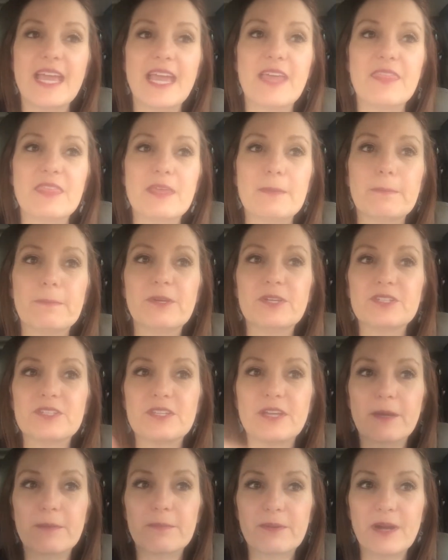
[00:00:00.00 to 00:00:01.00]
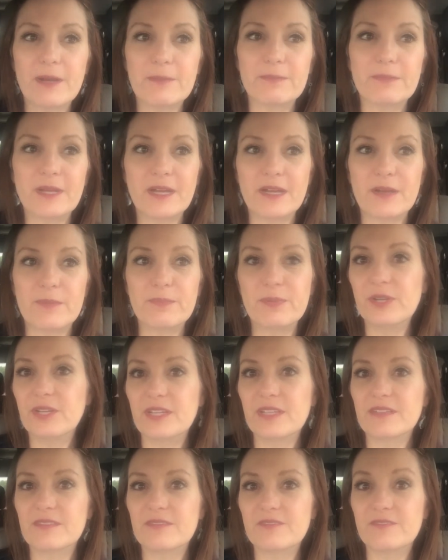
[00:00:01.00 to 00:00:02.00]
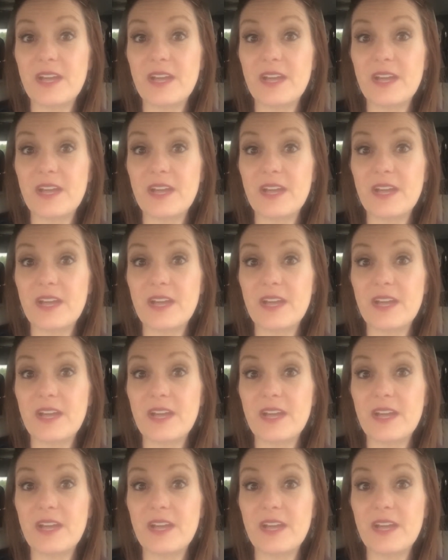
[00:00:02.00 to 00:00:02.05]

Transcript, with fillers: and then put a prop uh, put